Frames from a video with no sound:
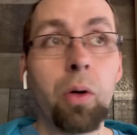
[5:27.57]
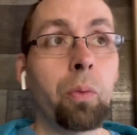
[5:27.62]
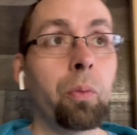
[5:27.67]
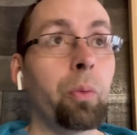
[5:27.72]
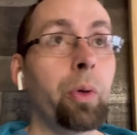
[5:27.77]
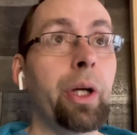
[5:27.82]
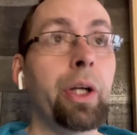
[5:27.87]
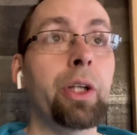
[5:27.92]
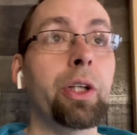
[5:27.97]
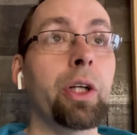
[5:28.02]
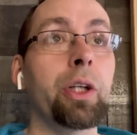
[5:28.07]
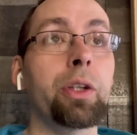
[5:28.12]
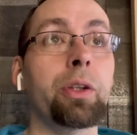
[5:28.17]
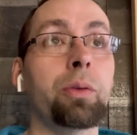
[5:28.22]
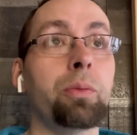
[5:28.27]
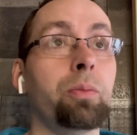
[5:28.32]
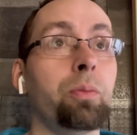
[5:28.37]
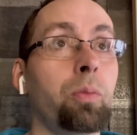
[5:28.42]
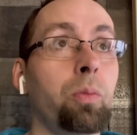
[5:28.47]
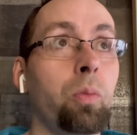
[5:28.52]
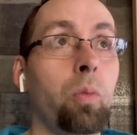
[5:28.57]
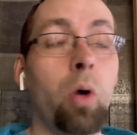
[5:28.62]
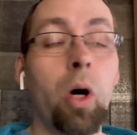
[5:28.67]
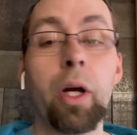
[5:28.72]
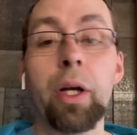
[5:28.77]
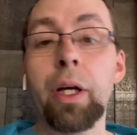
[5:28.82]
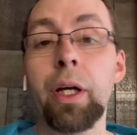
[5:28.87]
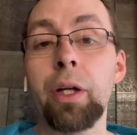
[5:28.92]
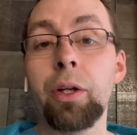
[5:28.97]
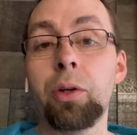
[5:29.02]
We just want
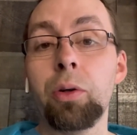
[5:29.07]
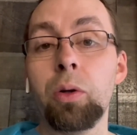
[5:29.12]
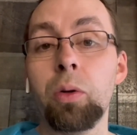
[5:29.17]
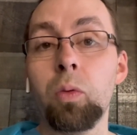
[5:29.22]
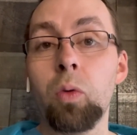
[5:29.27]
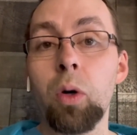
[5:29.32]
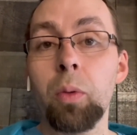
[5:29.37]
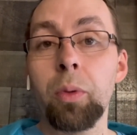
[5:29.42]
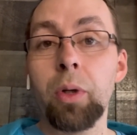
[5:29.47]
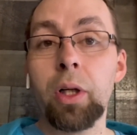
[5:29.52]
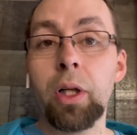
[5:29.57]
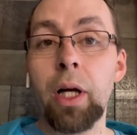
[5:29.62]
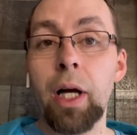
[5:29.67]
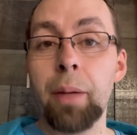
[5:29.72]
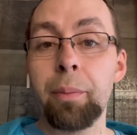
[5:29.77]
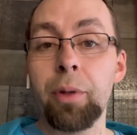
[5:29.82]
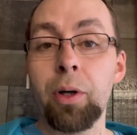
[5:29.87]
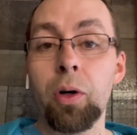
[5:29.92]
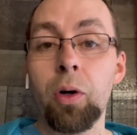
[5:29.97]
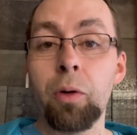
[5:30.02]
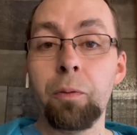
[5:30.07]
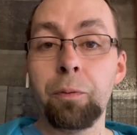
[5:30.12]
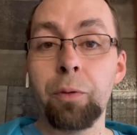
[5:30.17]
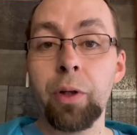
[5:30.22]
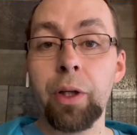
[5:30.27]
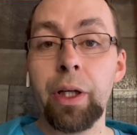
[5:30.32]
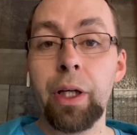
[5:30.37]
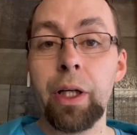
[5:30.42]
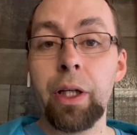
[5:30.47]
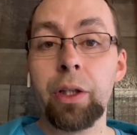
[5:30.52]
to get to a warmer climate,
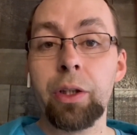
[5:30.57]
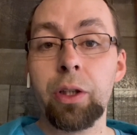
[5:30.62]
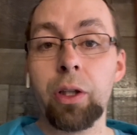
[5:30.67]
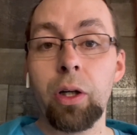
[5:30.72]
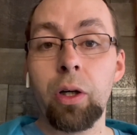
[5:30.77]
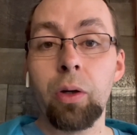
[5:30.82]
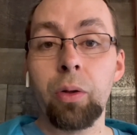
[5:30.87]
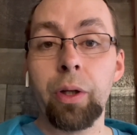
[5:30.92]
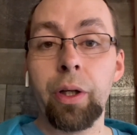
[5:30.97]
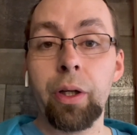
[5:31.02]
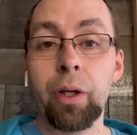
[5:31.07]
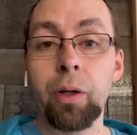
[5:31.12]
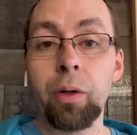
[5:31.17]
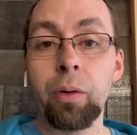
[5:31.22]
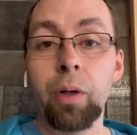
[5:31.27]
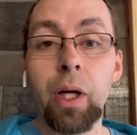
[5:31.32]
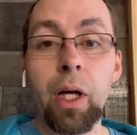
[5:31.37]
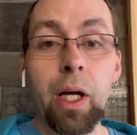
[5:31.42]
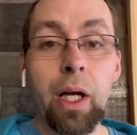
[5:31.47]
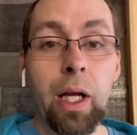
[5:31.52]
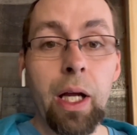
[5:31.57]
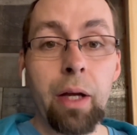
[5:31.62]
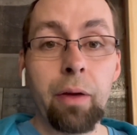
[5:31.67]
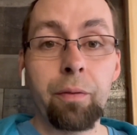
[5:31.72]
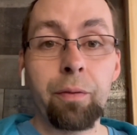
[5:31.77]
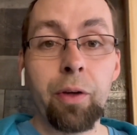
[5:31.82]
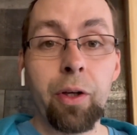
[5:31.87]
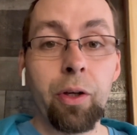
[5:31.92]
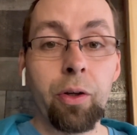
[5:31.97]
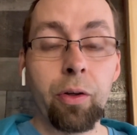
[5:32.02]
hopefully. So, you know, if
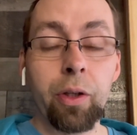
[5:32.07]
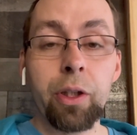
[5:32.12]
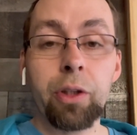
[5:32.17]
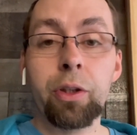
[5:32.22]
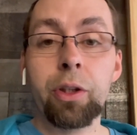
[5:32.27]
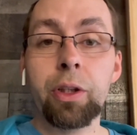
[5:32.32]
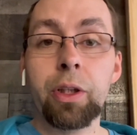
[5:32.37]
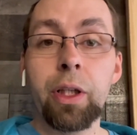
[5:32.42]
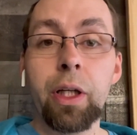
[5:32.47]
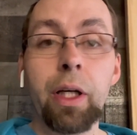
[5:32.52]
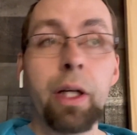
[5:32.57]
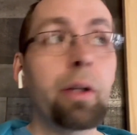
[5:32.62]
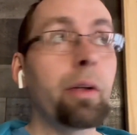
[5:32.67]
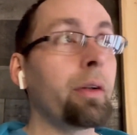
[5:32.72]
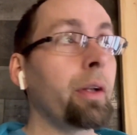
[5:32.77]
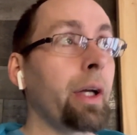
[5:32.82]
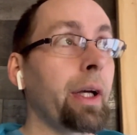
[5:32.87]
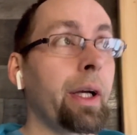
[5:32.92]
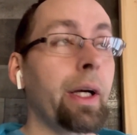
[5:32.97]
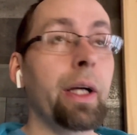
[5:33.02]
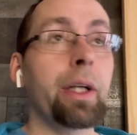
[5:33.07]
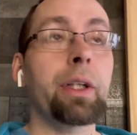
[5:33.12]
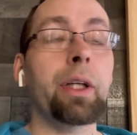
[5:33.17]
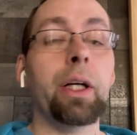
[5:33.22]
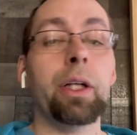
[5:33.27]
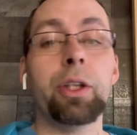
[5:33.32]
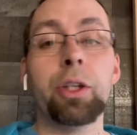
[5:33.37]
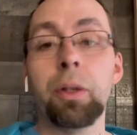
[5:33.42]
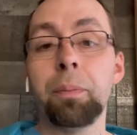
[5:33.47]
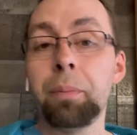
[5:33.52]
you're interested, like I
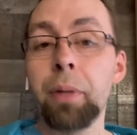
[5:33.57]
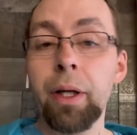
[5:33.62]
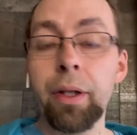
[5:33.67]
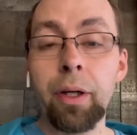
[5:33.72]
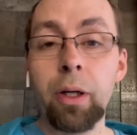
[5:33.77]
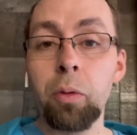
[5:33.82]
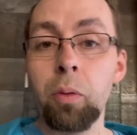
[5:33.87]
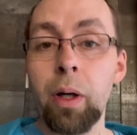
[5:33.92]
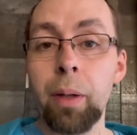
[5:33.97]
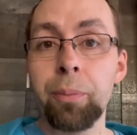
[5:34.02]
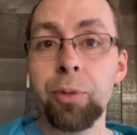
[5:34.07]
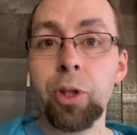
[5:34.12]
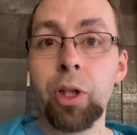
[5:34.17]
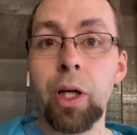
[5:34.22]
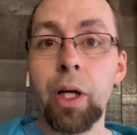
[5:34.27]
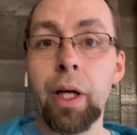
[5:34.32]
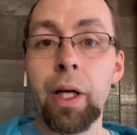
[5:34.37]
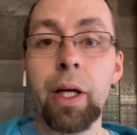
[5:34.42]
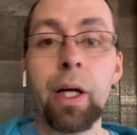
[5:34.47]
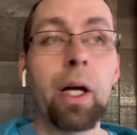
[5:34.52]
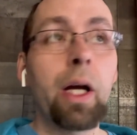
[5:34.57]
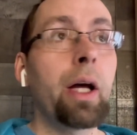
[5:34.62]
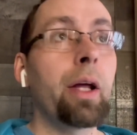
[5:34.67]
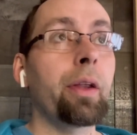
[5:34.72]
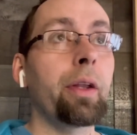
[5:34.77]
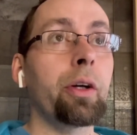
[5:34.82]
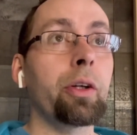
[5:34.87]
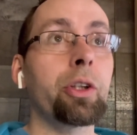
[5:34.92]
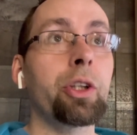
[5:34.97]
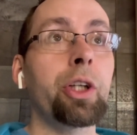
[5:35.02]
said, jump on their website.
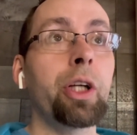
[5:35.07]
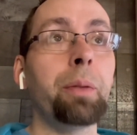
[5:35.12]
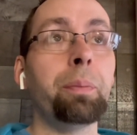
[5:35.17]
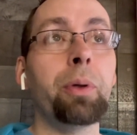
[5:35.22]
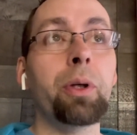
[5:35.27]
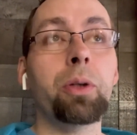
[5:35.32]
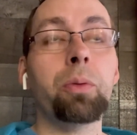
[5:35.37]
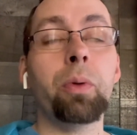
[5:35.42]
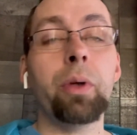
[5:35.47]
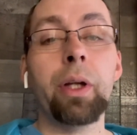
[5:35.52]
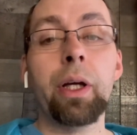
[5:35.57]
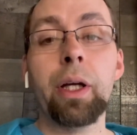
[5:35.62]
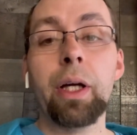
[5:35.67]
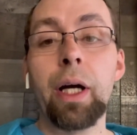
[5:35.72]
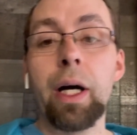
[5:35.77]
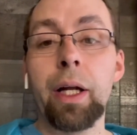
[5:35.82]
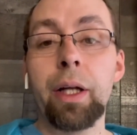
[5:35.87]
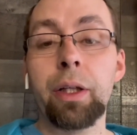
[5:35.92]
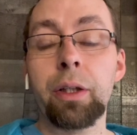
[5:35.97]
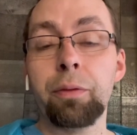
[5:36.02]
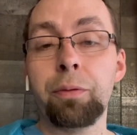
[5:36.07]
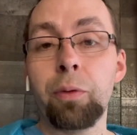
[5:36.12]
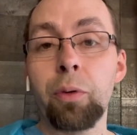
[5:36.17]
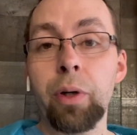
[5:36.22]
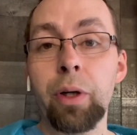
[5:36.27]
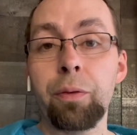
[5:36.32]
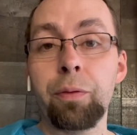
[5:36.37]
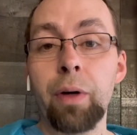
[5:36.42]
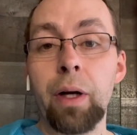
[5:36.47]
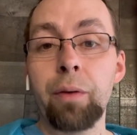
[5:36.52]
Their cheapest one they got is a
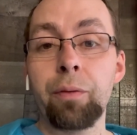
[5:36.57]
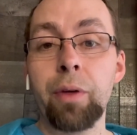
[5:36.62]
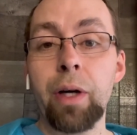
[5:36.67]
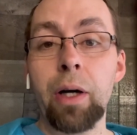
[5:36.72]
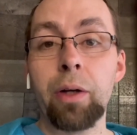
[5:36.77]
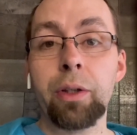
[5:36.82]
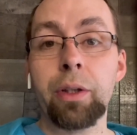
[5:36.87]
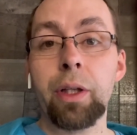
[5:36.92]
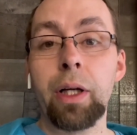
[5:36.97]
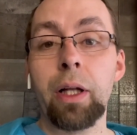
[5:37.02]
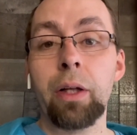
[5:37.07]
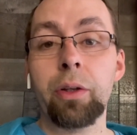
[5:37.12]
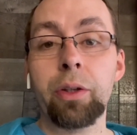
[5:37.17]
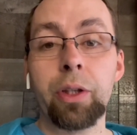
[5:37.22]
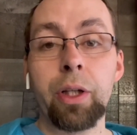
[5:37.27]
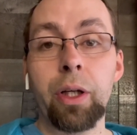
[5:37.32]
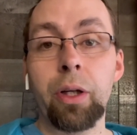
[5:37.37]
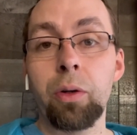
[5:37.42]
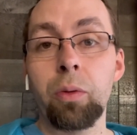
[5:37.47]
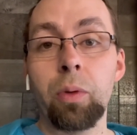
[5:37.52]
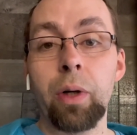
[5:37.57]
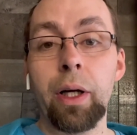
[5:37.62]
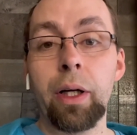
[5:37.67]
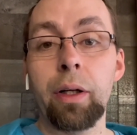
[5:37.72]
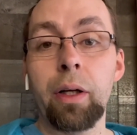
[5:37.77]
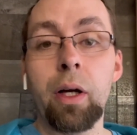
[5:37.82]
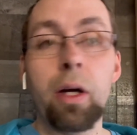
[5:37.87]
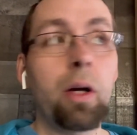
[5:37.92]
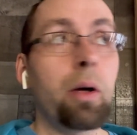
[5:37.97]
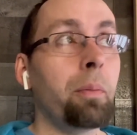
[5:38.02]
$45,000 single wide.
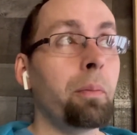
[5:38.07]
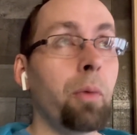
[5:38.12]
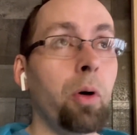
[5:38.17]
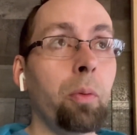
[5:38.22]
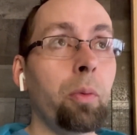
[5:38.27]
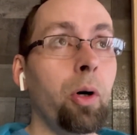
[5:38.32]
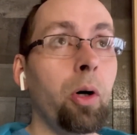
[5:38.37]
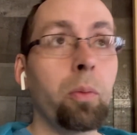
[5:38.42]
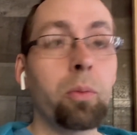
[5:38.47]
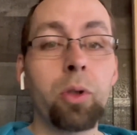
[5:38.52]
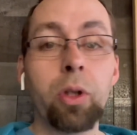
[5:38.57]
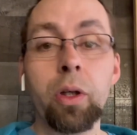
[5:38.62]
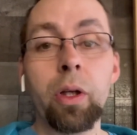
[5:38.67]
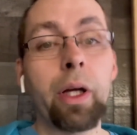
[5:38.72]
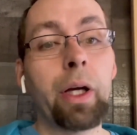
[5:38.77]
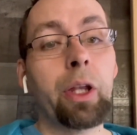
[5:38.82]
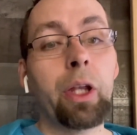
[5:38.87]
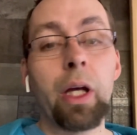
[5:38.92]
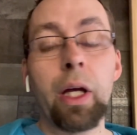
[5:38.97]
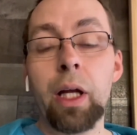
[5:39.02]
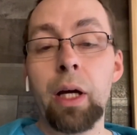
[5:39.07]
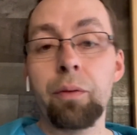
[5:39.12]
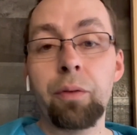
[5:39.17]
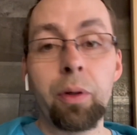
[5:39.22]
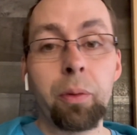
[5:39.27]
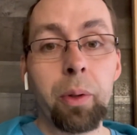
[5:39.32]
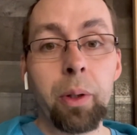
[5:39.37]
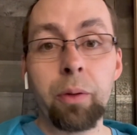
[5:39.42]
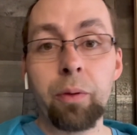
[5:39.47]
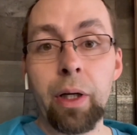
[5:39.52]
Mobile homes are like that
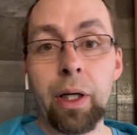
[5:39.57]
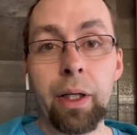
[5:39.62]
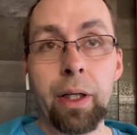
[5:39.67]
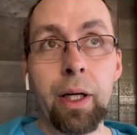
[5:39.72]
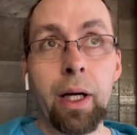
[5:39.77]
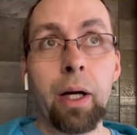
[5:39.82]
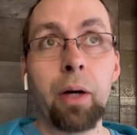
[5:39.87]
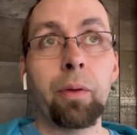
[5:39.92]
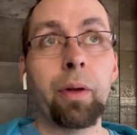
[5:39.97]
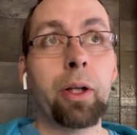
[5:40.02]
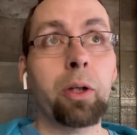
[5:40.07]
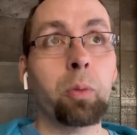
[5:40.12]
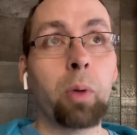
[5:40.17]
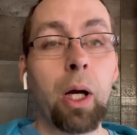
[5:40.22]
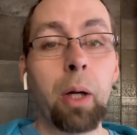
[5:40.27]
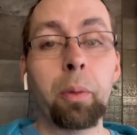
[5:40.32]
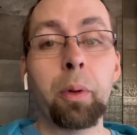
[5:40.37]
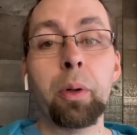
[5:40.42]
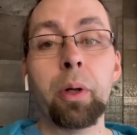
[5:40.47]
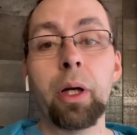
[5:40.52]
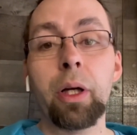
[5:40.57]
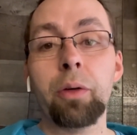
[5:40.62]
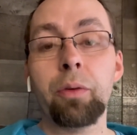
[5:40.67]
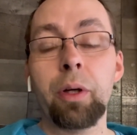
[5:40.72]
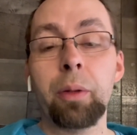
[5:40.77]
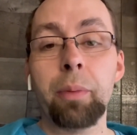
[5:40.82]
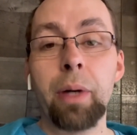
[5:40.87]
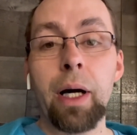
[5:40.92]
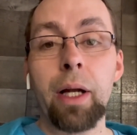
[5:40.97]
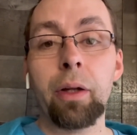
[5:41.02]
everywhere right now. That's why we were going to
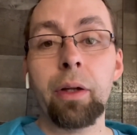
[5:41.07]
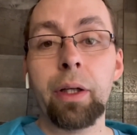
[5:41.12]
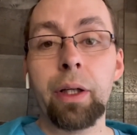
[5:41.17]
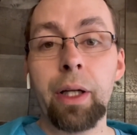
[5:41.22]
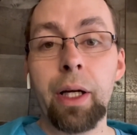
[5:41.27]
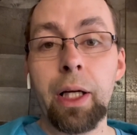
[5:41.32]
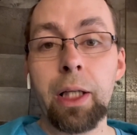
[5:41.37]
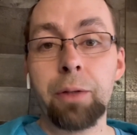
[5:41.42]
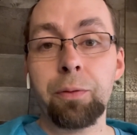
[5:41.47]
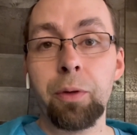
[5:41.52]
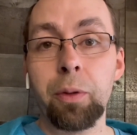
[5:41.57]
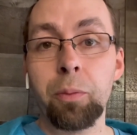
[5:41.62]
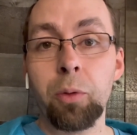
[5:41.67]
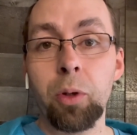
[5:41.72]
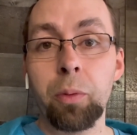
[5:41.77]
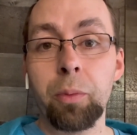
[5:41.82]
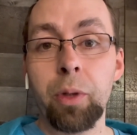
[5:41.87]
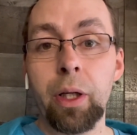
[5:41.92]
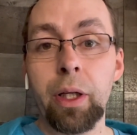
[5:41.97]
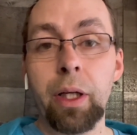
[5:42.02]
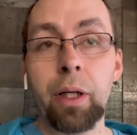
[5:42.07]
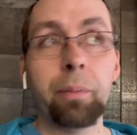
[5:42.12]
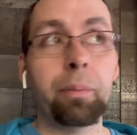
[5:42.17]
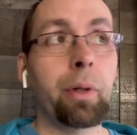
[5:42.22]
remodel it and ask for more money.